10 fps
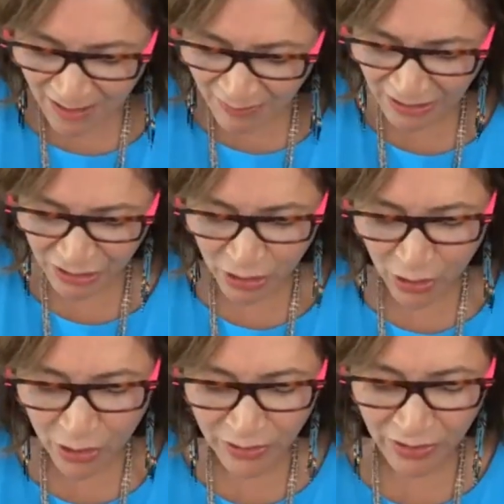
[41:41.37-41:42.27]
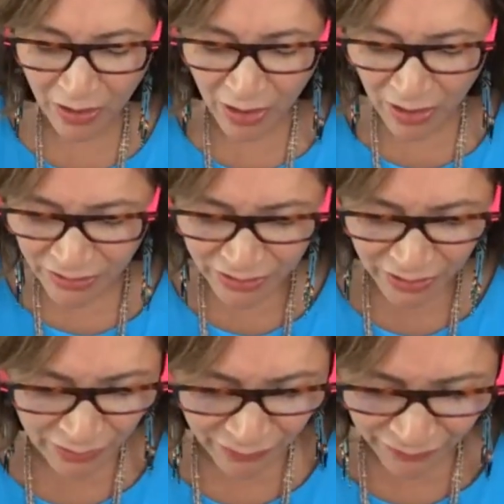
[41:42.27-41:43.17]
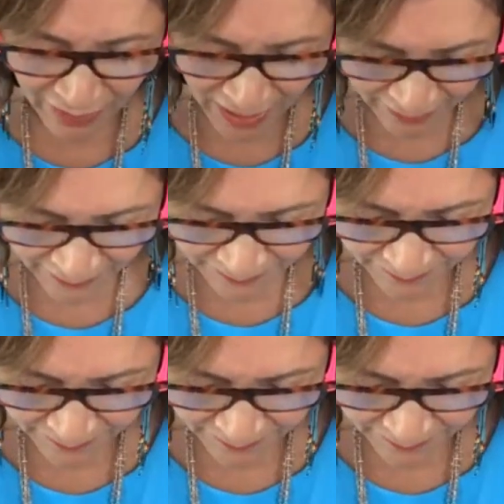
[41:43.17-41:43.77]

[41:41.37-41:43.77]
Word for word: that turn the hearts to you, Father.